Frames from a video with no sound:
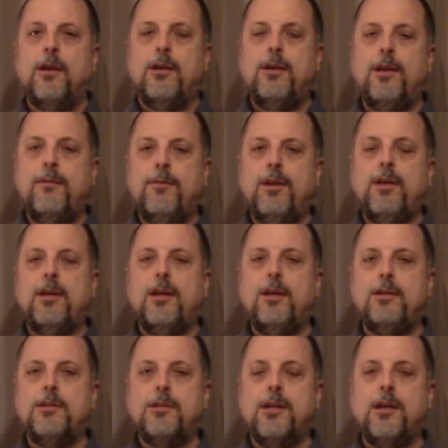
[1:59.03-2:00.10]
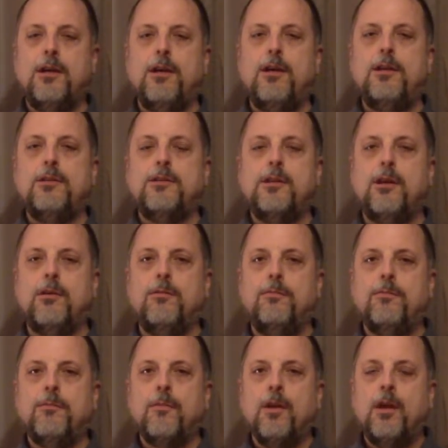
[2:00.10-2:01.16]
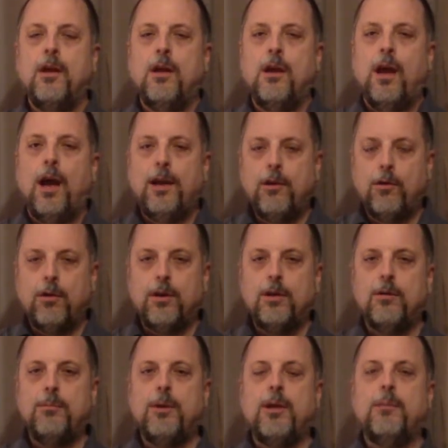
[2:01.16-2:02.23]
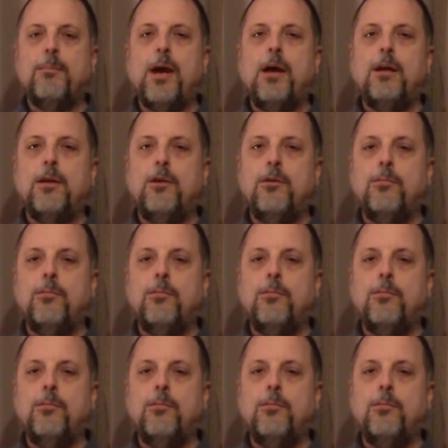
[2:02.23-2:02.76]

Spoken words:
DVD series, so I know a little bit about cue